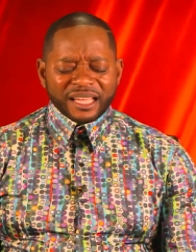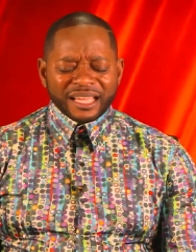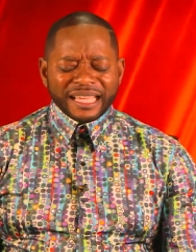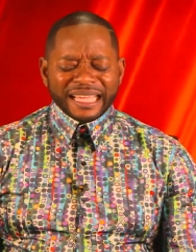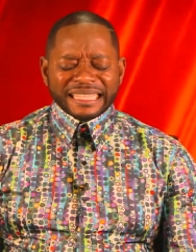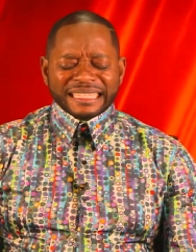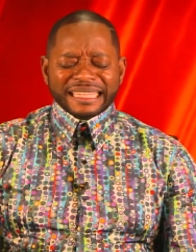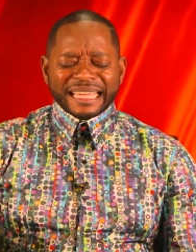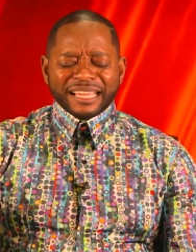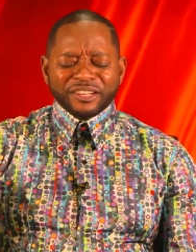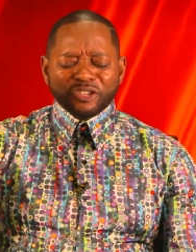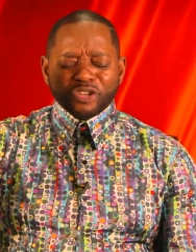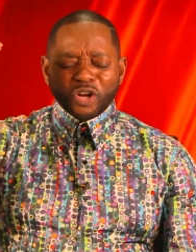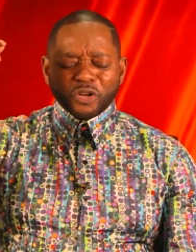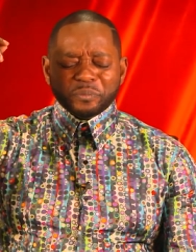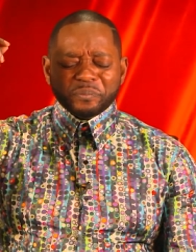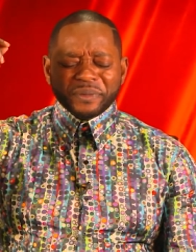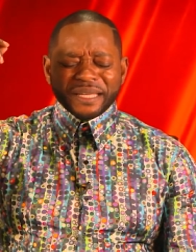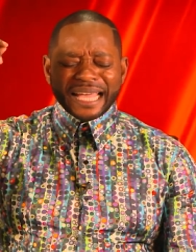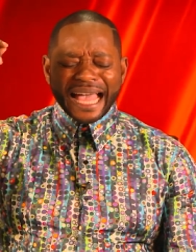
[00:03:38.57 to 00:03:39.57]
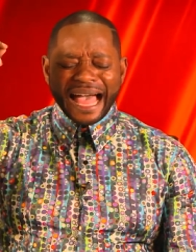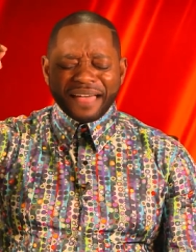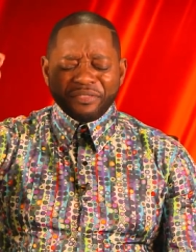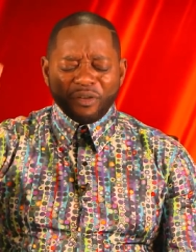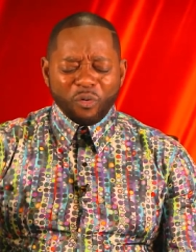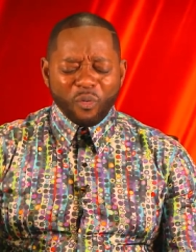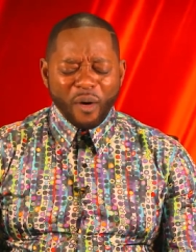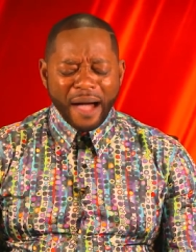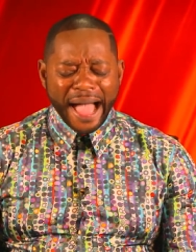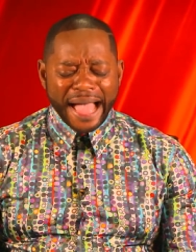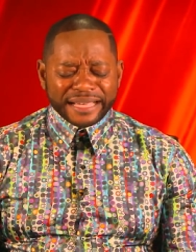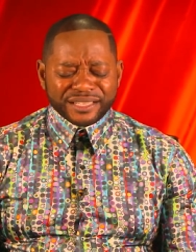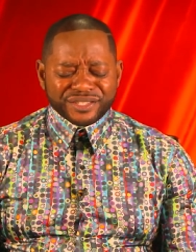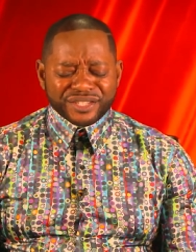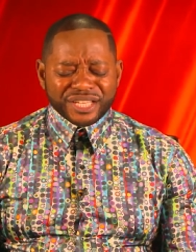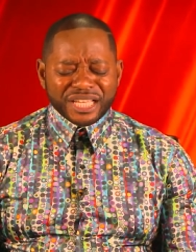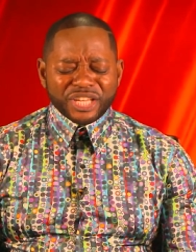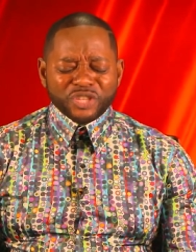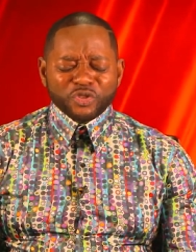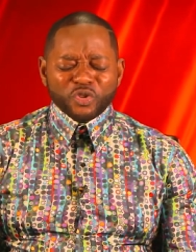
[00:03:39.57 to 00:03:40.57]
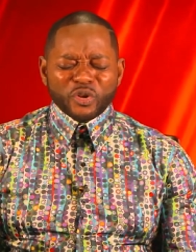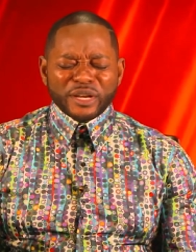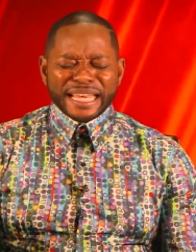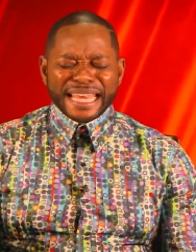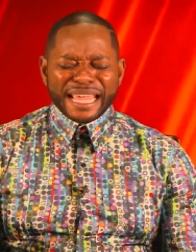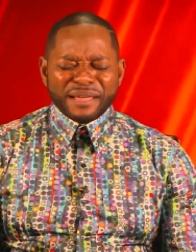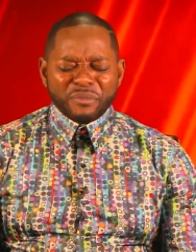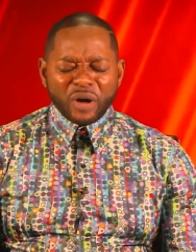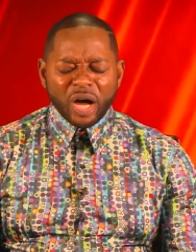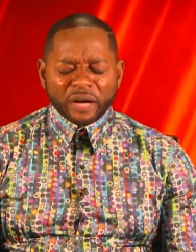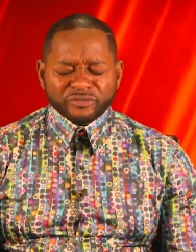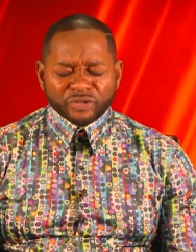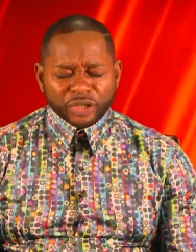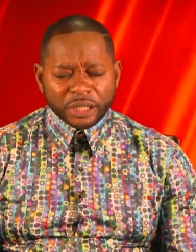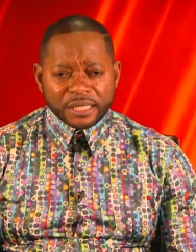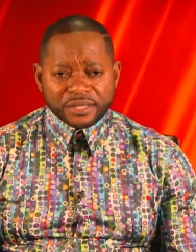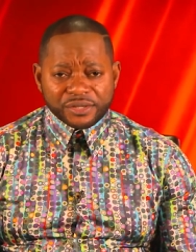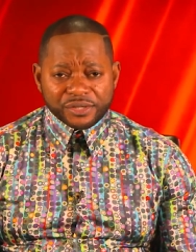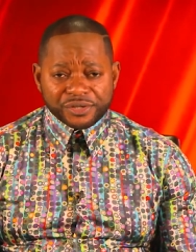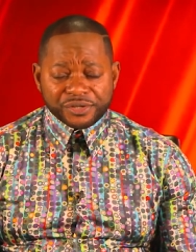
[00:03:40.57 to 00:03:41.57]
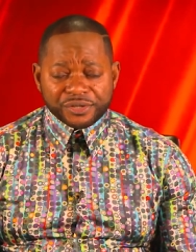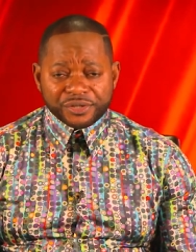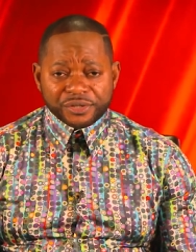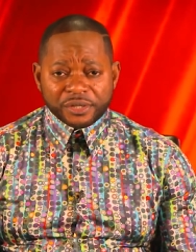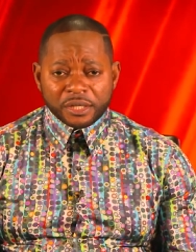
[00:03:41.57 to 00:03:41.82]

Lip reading: It cannot be otherwise. In the name of Jesus.